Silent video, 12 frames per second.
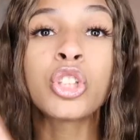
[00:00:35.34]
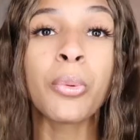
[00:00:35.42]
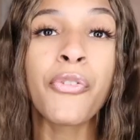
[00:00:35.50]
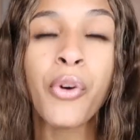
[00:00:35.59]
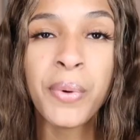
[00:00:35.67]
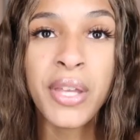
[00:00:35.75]
So
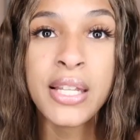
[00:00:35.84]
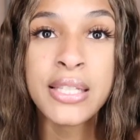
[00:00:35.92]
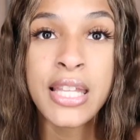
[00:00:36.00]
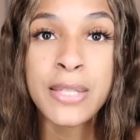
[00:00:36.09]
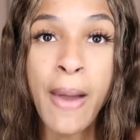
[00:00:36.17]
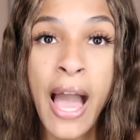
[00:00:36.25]
before we get
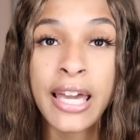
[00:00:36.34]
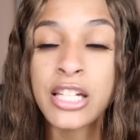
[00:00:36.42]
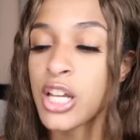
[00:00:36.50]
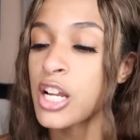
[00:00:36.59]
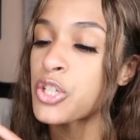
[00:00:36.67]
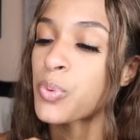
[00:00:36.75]
into this
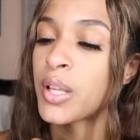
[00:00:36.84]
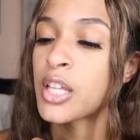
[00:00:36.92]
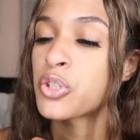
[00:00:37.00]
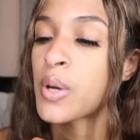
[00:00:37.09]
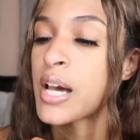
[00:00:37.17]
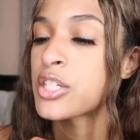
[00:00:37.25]
package, I just want to
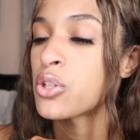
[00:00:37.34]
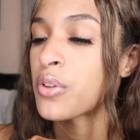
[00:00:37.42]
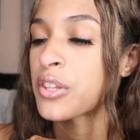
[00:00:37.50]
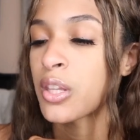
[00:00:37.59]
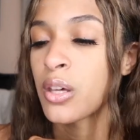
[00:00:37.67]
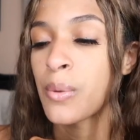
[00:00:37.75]
let you guys know
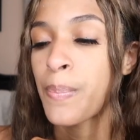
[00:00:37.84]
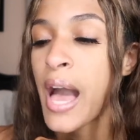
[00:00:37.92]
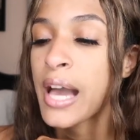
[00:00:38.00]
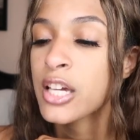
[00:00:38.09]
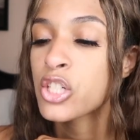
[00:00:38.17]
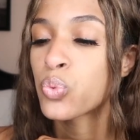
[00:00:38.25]
that the
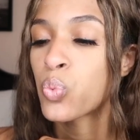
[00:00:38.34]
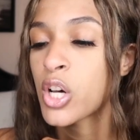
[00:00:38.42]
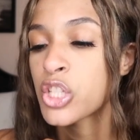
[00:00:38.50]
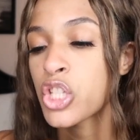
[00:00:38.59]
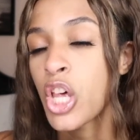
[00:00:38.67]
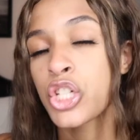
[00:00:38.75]
package
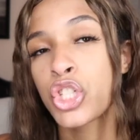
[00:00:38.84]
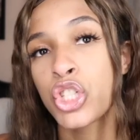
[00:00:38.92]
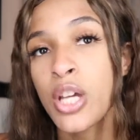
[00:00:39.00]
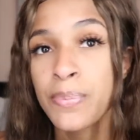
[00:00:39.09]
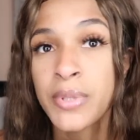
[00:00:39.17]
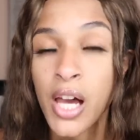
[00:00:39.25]
was
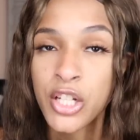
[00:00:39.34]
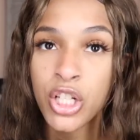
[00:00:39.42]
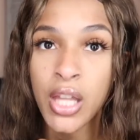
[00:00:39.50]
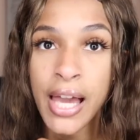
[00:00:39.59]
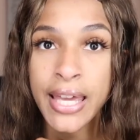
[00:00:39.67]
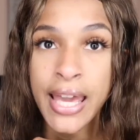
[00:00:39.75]
shipped on
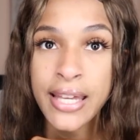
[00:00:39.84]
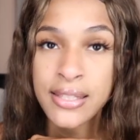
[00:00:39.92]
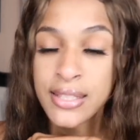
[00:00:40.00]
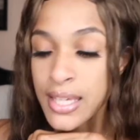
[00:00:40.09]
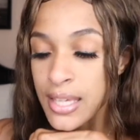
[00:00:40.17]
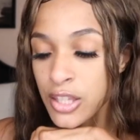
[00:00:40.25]
July
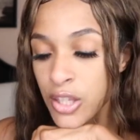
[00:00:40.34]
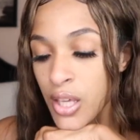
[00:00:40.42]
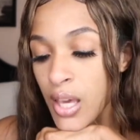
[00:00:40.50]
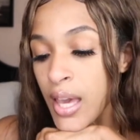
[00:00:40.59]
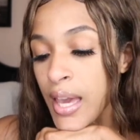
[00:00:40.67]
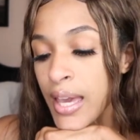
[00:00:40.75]
18th
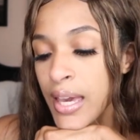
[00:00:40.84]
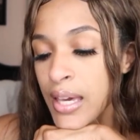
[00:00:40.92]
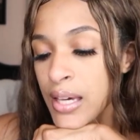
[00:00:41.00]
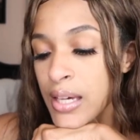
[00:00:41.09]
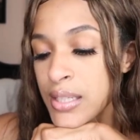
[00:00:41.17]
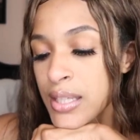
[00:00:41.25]

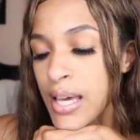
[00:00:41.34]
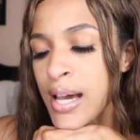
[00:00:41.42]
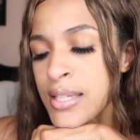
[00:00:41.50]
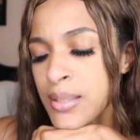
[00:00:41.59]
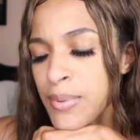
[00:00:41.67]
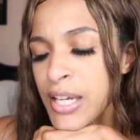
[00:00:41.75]
and the
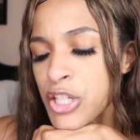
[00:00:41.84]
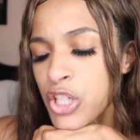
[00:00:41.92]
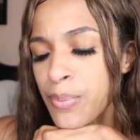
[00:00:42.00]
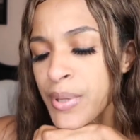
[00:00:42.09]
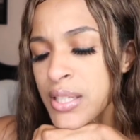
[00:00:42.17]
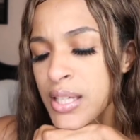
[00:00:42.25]
estimated
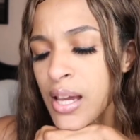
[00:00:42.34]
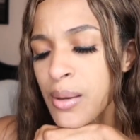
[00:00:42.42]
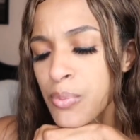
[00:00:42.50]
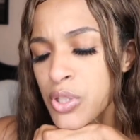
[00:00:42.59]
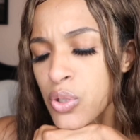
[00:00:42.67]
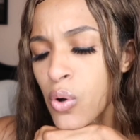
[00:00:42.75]
shipping
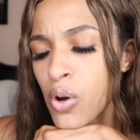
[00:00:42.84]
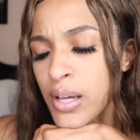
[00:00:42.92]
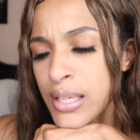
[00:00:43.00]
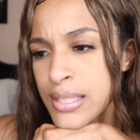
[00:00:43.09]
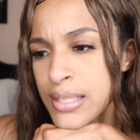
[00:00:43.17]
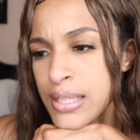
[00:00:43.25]
time was
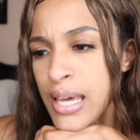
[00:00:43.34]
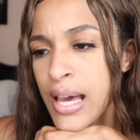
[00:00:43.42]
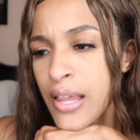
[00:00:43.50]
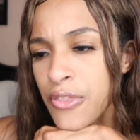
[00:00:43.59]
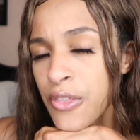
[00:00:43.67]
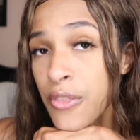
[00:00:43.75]
August
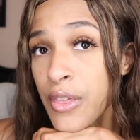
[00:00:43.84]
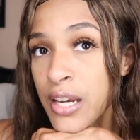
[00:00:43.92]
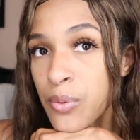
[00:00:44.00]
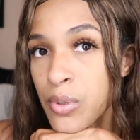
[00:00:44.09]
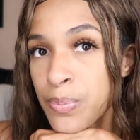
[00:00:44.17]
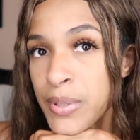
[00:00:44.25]
10th that
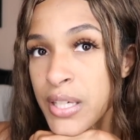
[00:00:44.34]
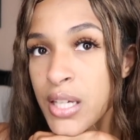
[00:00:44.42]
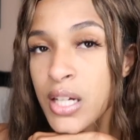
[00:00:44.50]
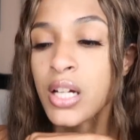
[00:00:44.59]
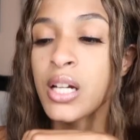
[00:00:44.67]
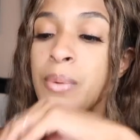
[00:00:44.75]
it would be
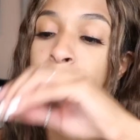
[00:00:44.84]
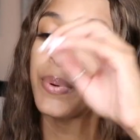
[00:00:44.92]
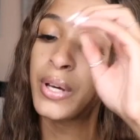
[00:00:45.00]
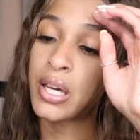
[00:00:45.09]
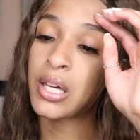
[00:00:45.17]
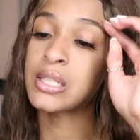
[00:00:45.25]
here,
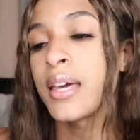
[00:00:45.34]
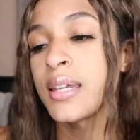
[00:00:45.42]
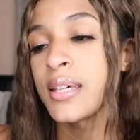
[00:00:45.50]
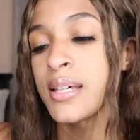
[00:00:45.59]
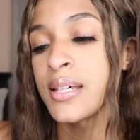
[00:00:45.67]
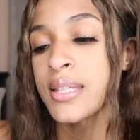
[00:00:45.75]
but it
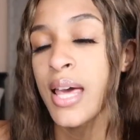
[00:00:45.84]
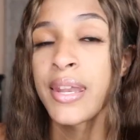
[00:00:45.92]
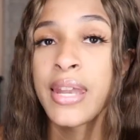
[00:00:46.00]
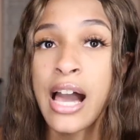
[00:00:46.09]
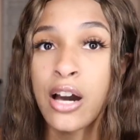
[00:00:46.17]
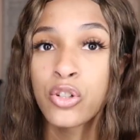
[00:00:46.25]
is
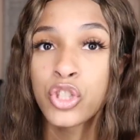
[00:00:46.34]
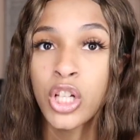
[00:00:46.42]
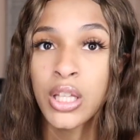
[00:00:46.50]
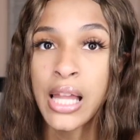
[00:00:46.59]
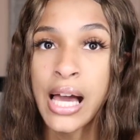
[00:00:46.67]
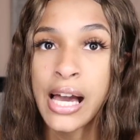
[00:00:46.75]
now
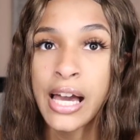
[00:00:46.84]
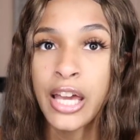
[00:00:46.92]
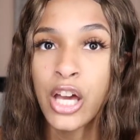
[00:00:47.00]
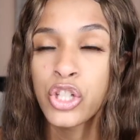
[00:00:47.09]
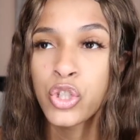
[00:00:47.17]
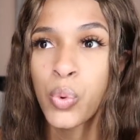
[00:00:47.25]

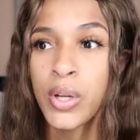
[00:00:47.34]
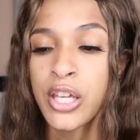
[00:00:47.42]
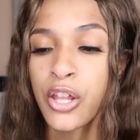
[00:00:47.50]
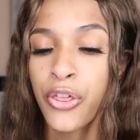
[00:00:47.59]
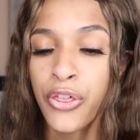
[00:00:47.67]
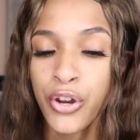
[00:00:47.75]
July
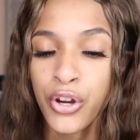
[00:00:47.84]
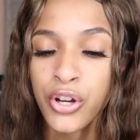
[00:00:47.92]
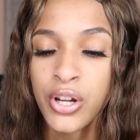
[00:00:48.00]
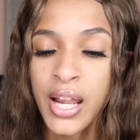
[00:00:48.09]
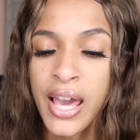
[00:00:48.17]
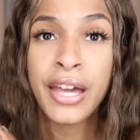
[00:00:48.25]

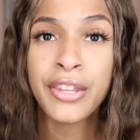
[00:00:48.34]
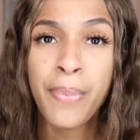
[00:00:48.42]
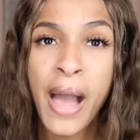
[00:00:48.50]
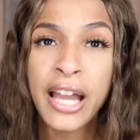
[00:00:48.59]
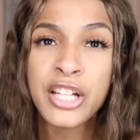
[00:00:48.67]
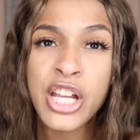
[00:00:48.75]
23rd and the
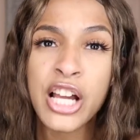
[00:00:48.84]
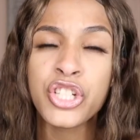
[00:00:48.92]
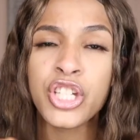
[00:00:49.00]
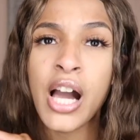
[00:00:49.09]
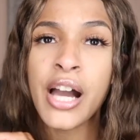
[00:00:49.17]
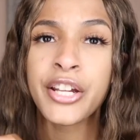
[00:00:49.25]
package
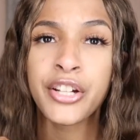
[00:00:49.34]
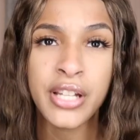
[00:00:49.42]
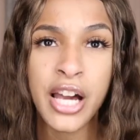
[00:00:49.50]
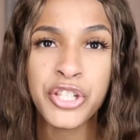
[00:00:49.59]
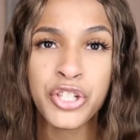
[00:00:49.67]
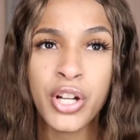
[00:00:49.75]
actually got here
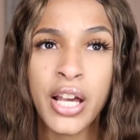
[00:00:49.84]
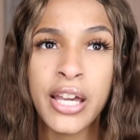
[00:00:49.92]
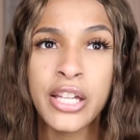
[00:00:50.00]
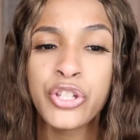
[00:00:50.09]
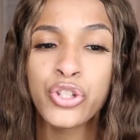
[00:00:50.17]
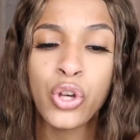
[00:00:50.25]

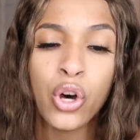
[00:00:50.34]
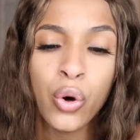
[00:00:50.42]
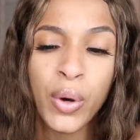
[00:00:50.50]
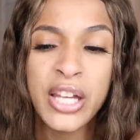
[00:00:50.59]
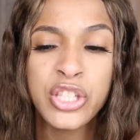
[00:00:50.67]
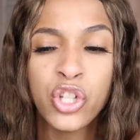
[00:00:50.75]
yesterday,
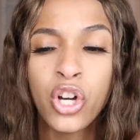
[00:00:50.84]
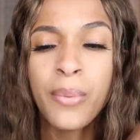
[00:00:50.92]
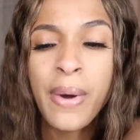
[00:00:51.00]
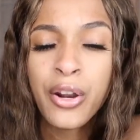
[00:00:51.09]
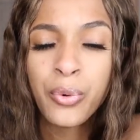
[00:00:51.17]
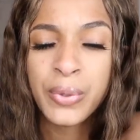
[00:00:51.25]
so it took
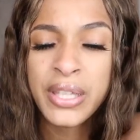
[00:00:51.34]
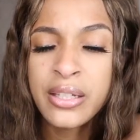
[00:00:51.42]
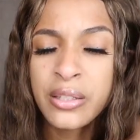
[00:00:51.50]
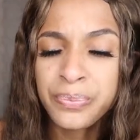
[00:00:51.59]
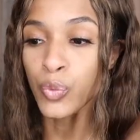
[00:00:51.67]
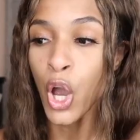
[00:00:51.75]
about a
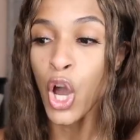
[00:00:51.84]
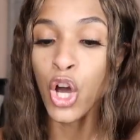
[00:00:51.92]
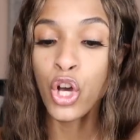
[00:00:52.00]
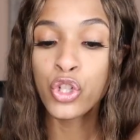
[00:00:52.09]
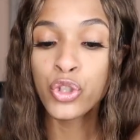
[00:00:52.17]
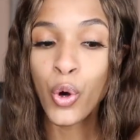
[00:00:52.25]
week.
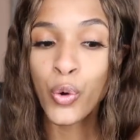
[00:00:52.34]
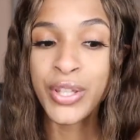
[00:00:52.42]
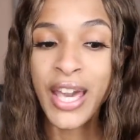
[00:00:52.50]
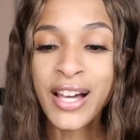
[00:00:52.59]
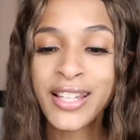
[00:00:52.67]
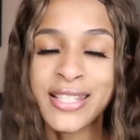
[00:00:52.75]
So
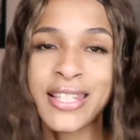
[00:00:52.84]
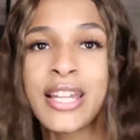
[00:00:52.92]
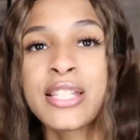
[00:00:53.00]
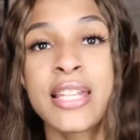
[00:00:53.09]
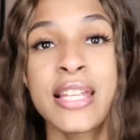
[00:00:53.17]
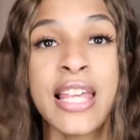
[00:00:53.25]
yeah, let's get
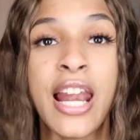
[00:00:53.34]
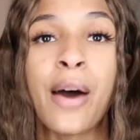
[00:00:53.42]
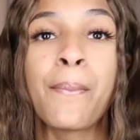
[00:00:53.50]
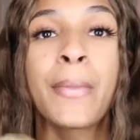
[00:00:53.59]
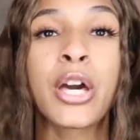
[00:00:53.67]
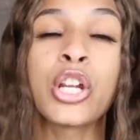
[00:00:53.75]
into this and
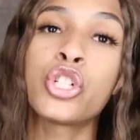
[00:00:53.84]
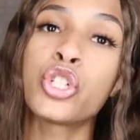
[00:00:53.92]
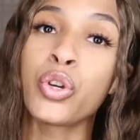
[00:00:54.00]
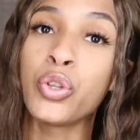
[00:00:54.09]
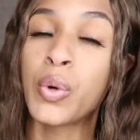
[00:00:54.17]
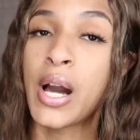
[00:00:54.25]
I'm gonna
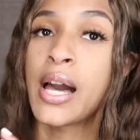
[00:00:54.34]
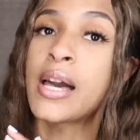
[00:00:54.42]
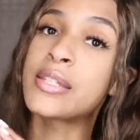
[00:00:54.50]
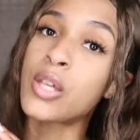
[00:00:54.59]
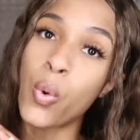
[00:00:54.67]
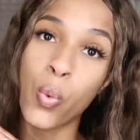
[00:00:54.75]
show you
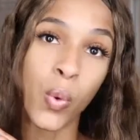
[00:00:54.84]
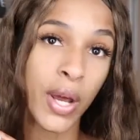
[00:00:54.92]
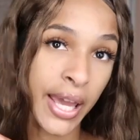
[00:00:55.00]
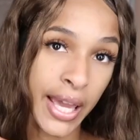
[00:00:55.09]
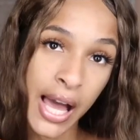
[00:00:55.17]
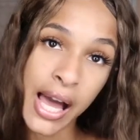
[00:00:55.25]
guys what I